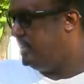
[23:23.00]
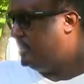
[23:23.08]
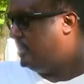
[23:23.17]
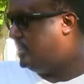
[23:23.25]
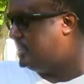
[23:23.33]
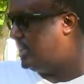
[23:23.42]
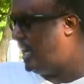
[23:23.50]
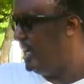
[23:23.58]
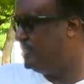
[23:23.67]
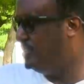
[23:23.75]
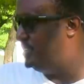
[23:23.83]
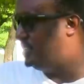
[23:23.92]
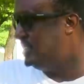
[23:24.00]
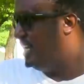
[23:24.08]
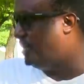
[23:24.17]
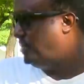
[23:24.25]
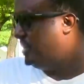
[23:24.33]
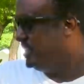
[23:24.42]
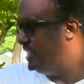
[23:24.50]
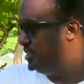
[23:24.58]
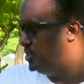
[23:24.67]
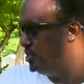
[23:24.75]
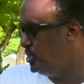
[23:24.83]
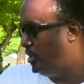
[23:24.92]
a, a psychiatrist is done with
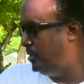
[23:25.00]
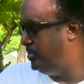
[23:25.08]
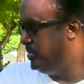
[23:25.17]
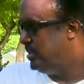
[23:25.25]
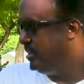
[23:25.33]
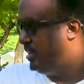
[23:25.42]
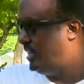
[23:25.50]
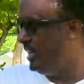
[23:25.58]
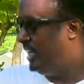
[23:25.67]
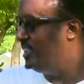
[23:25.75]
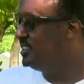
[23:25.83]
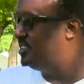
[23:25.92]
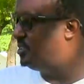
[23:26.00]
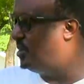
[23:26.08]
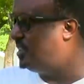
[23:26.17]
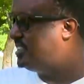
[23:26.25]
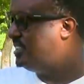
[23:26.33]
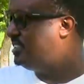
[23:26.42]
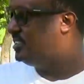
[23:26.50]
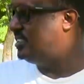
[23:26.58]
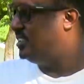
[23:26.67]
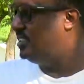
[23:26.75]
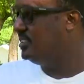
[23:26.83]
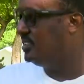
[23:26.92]
his job, it is not his,
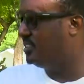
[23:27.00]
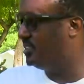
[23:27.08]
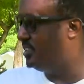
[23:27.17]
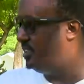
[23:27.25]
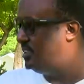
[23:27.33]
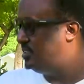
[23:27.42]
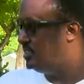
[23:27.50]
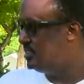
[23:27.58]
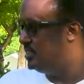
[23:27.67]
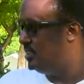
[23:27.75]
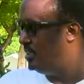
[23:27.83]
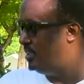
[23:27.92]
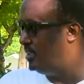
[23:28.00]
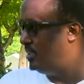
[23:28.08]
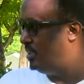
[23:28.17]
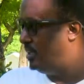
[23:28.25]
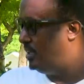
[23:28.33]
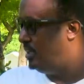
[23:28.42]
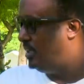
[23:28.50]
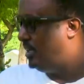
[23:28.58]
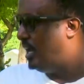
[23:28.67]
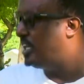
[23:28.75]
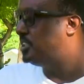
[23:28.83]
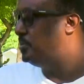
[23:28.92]
his, his uh,
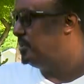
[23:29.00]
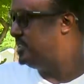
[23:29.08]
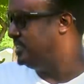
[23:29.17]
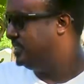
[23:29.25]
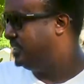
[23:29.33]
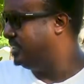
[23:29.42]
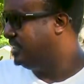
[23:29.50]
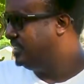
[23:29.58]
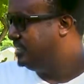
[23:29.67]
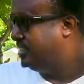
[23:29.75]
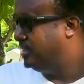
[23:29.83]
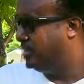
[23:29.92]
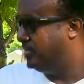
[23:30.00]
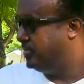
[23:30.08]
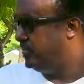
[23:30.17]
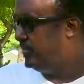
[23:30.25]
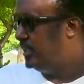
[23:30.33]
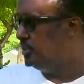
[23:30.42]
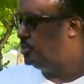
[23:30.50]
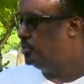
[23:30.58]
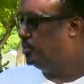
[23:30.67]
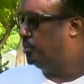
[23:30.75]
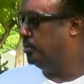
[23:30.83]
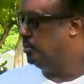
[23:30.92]
expertise
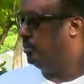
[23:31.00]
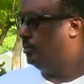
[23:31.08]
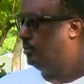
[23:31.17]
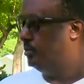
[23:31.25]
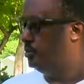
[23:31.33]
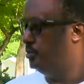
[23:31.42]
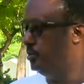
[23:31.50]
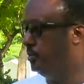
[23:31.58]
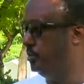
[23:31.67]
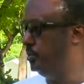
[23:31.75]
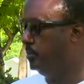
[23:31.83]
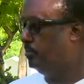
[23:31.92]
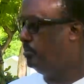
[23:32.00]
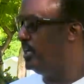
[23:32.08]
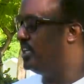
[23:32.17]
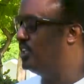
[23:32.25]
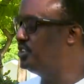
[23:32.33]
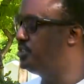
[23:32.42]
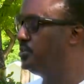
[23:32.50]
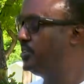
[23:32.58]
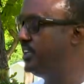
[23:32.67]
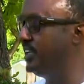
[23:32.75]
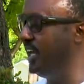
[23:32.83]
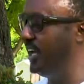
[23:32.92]
to, to making
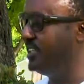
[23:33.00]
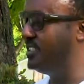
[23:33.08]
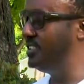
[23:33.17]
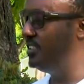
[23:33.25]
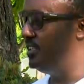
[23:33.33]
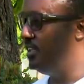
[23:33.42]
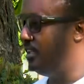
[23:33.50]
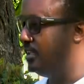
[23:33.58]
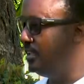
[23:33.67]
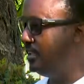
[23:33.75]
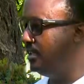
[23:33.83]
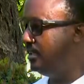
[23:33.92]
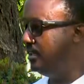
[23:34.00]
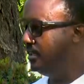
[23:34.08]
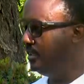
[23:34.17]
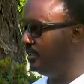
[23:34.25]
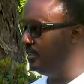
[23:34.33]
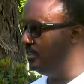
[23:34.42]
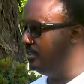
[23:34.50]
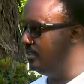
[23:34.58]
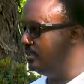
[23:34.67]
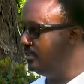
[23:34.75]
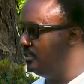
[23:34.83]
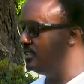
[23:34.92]
sure that uh,
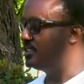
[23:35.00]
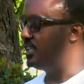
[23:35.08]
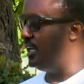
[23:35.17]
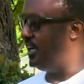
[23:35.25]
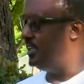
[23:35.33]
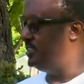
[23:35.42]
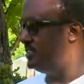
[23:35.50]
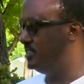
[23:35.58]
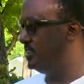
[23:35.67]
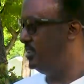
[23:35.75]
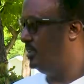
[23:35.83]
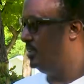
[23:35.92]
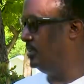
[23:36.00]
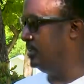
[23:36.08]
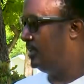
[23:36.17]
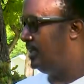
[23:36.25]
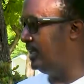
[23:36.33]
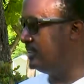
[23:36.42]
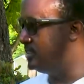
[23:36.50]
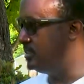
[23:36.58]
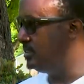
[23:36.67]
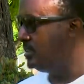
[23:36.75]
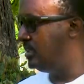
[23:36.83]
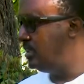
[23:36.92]
this client uh,
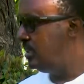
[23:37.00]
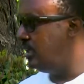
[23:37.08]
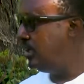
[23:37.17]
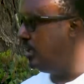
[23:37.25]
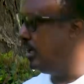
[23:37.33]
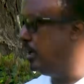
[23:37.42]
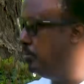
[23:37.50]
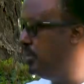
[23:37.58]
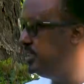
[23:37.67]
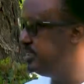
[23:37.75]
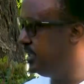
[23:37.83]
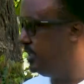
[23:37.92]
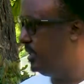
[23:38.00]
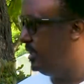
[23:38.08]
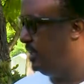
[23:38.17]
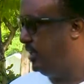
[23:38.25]
gets a better